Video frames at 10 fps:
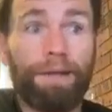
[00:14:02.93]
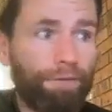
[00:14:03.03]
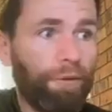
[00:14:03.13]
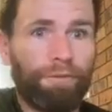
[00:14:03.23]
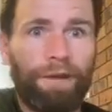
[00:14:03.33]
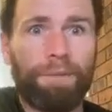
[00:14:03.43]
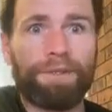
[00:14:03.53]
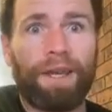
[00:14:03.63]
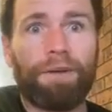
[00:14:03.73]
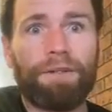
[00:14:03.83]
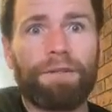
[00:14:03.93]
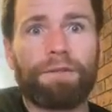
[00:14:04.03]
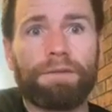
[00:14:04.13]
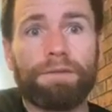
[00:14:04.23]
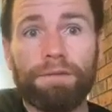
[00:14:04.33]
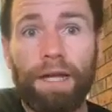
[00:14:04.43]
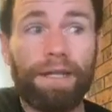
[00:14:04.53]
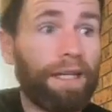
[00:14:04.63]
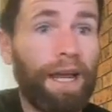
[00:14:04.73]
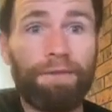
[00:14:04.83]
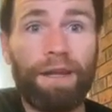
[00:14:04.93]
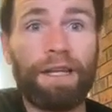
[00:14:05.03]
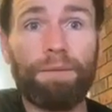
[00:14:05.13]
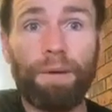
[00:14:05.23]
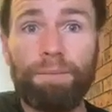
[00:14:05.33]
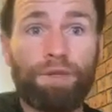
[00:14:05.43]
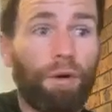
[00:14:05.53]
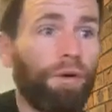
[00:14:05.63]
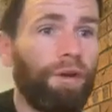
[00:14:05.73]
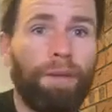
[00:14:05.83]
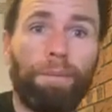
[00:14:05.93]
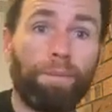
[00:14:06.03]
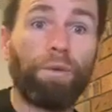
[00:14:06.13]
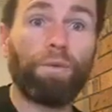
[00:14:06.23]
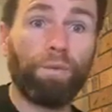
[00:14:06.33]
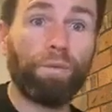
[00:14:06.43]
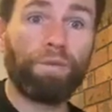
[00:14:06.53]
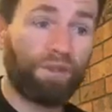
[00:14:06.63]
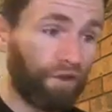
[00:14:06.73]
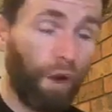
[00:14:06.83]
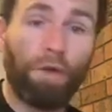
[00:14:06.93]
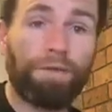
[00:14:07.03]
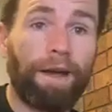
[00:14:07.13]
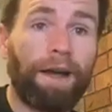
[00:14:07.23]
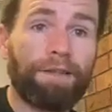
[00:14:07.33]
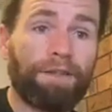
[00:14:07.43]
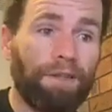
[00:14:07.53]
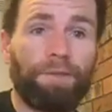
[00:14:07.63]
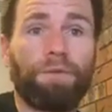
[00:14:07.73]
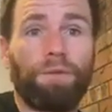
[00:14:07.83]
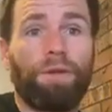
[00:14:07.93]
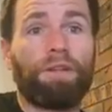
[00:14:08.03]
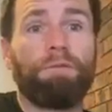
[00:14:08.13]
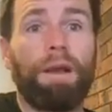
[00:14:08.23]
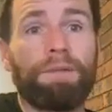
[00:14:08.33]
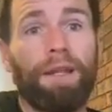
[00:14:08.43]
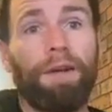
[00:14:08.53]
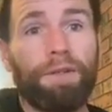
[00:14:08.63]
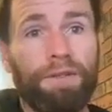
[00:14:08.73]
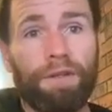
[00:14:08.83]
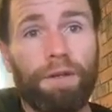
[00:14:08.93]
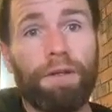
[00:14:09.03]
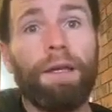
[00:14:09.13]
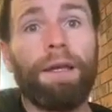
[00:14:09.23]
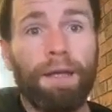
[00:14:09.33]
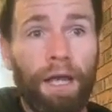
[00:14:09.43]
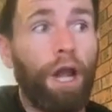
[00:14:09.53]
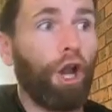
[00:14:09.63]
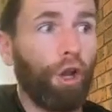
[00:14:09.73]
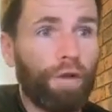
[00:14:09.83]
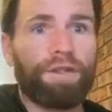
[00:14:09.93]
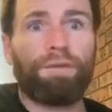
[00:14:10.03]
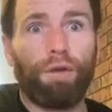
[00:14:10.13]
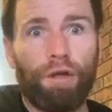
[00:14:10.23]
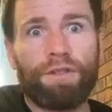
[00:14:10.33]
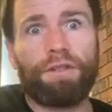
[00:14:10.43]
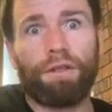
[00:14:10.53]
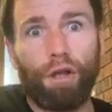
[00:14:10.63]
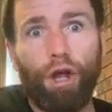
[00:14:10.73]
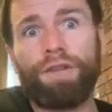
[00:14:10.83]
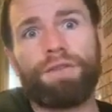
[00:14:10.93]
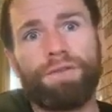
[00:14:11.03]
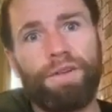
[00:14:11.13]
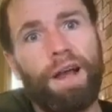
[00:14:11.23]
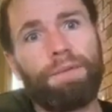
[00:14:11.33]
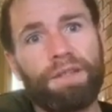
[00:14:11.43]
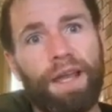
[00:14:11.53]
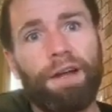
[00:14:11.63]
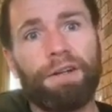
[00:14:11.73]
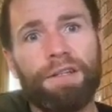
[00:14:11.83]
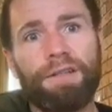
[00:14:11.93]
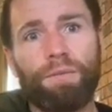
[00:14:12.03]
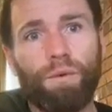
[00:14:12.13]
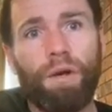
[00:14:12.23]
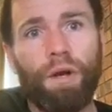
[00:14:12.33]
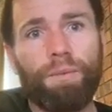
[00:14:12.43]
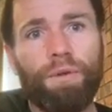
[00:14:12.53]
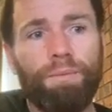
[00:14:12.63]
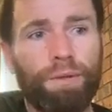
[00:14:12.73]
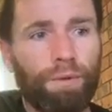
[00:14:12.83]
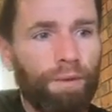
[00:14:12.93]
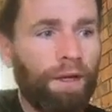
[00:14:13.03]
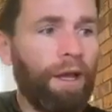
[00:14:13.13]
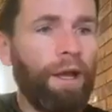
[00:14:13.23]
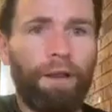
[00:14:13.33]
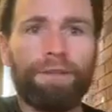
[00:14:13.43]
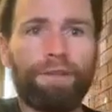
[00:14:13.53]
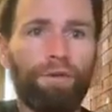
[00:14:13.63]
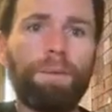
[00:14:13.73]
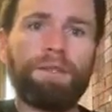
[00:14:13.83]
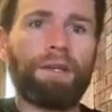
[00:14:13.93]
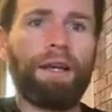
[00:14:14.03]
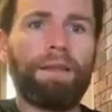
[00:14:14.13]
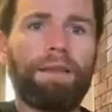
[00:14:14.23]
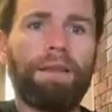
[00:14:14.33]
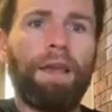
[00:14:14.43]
from farmer's carries. And I didn't have my shoulder come good so fast just from doing those farmer's carries. So lots and lots of farmer's carries will help you build lots of grip strength